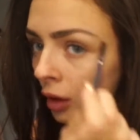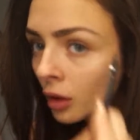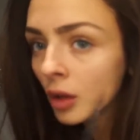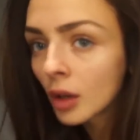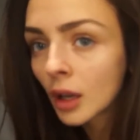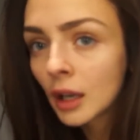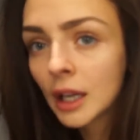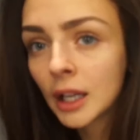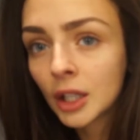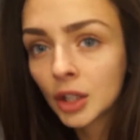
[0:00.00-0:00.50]
You
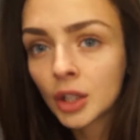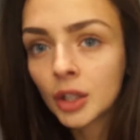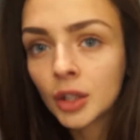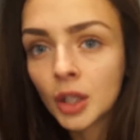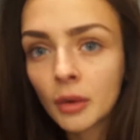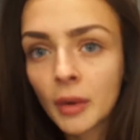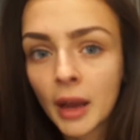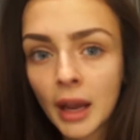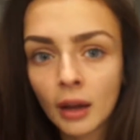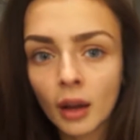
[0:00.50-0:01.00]
can literally
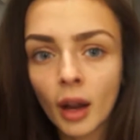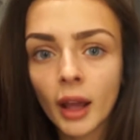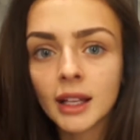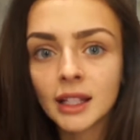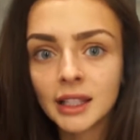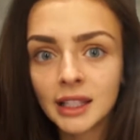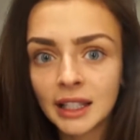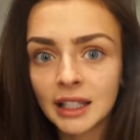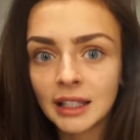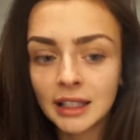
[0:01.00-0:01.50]
do it in like
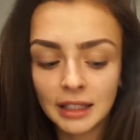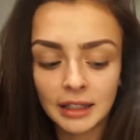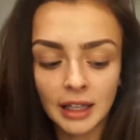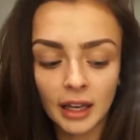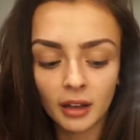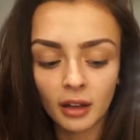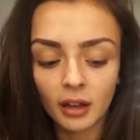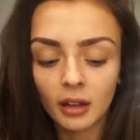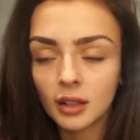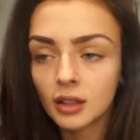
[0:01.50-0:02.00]
60
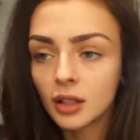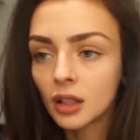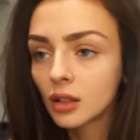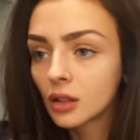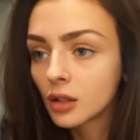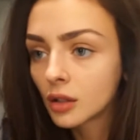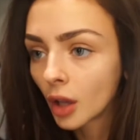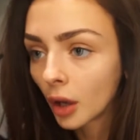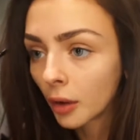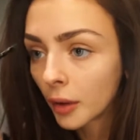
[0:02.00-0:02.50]
seconds,
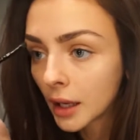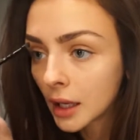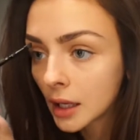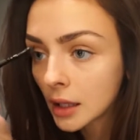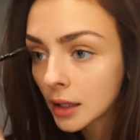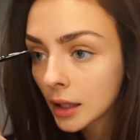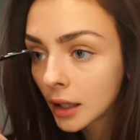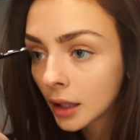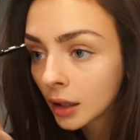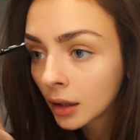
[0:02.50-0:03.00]
it's so
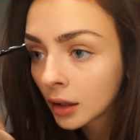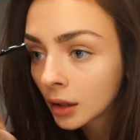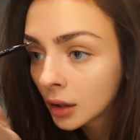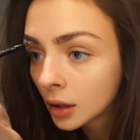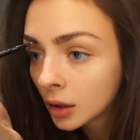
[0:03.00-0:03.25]
easy.